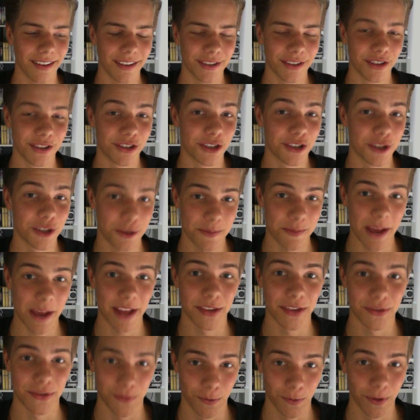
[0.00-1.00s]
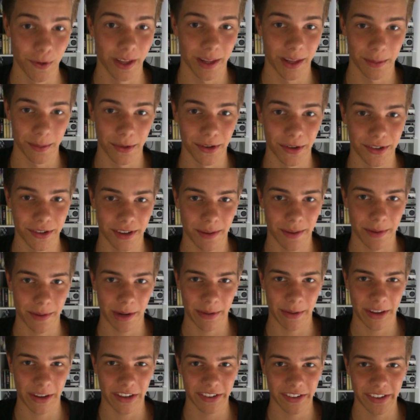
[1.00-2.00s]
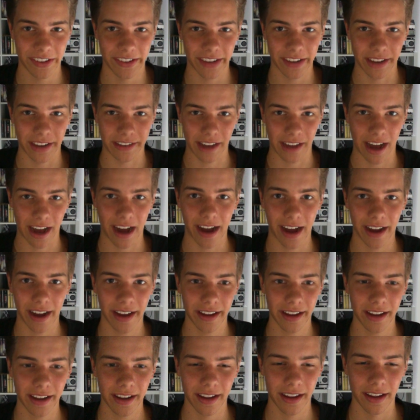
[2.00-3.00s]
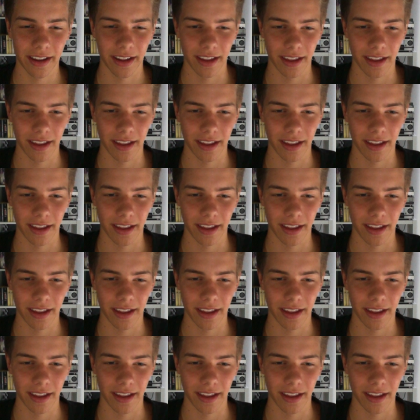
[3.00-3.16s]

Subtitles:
The suspense really builds up here because he says I,